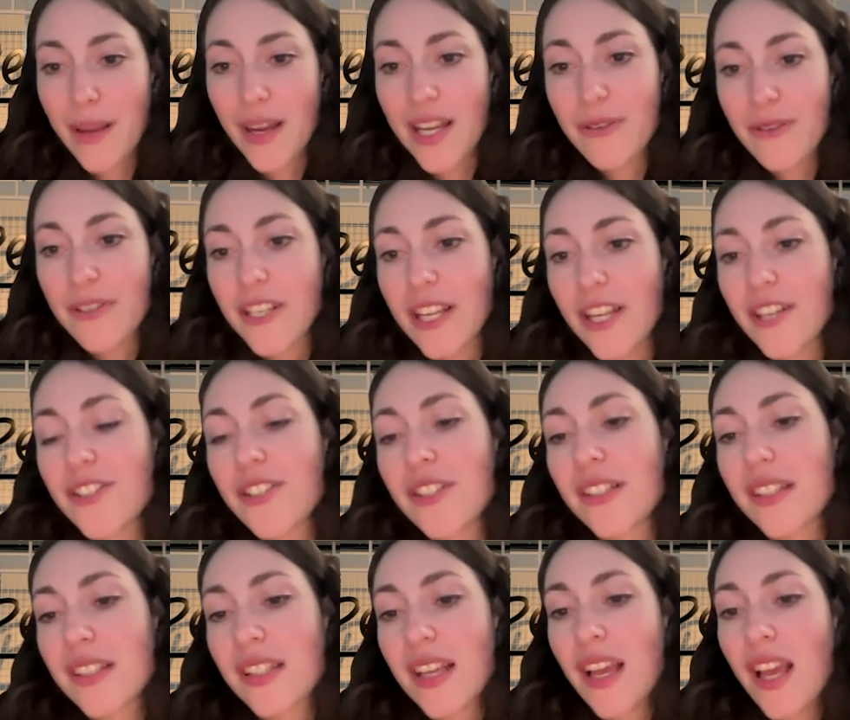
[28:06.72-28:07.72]
API
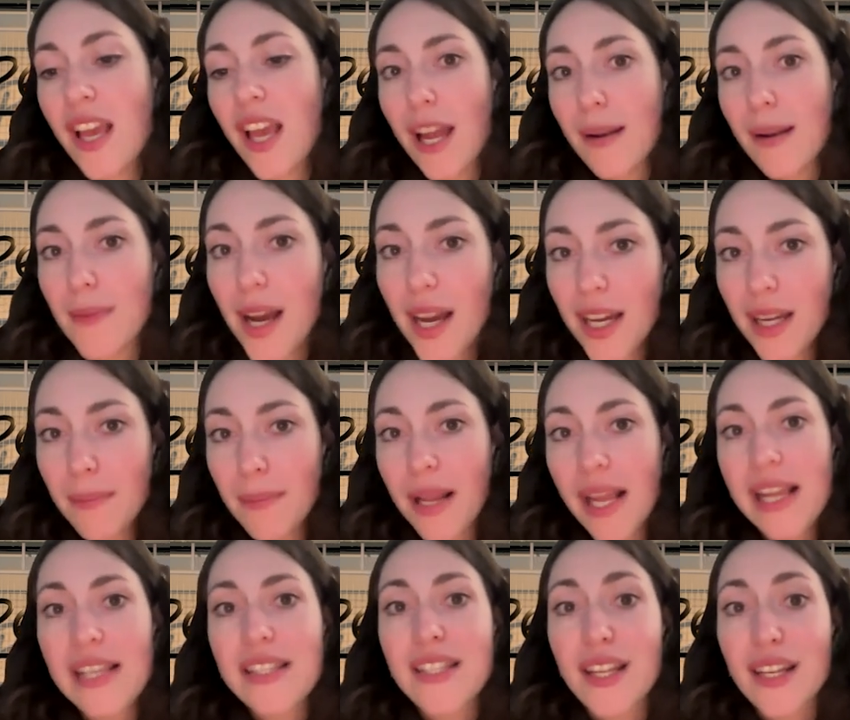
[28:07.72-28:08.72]
credentials, and
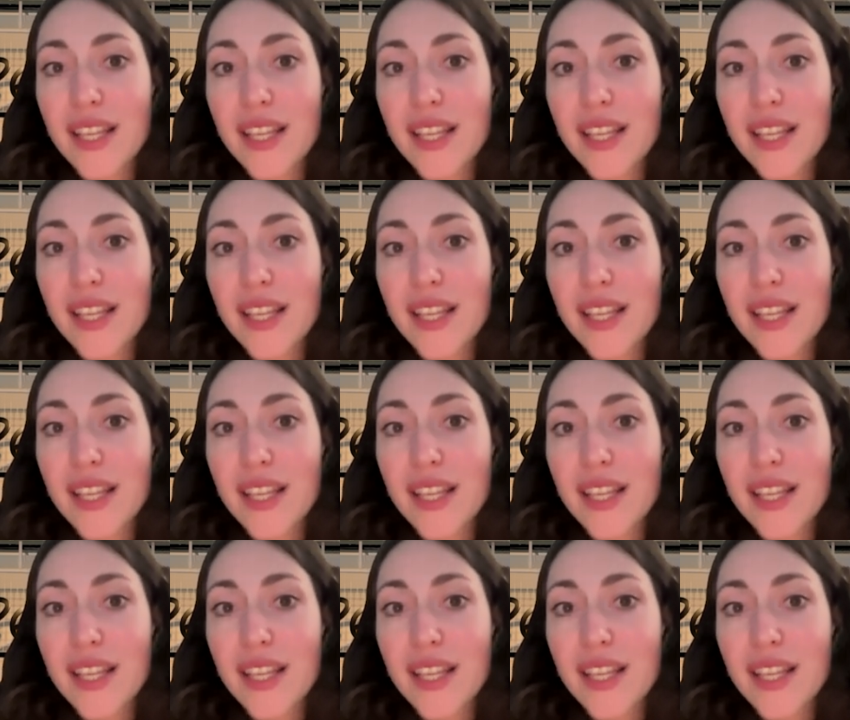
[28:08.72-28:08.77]
Marketplace.